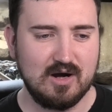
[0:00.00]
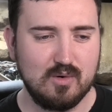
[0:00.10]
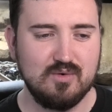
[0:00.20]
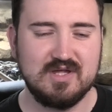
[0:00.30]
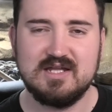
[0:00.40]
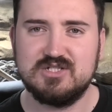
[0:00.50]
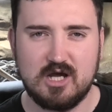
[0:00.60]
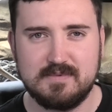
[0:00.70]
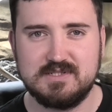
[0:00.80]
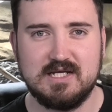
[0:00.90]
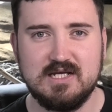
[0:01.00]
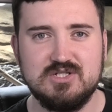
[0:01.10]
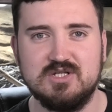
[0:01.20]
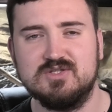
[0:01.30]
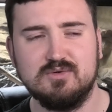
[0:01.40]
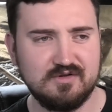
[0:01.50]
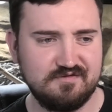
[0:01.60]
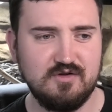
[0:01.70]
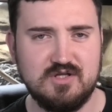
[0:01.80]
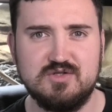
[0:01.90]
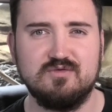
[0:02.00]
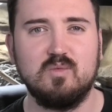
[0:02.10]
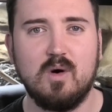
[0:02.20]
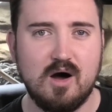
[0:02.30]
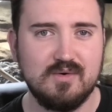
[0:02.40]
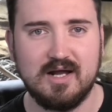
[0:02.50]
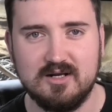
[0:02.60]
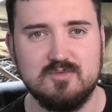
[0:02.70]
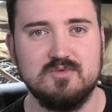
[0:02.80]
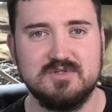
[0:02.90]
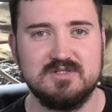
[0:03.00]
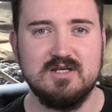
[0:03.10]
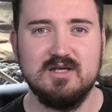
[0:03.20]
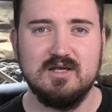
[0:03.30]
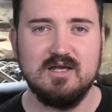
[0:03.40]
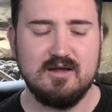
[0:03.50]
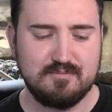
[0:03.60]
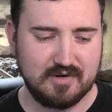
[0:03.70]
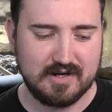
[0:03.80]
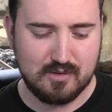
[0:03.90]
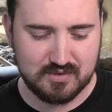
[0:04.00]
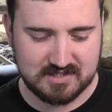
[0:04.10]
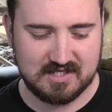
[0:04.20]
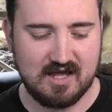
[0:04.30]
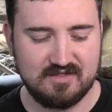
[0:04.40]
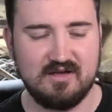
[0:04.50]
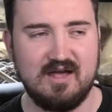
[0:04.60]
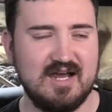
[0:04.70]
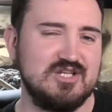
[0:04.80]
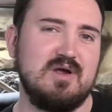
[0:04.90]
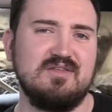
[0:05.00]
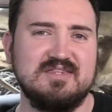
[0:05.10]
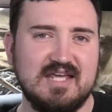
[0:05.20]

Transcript: all the interpretations, all the footage of wild animals. Bring it all together, extract the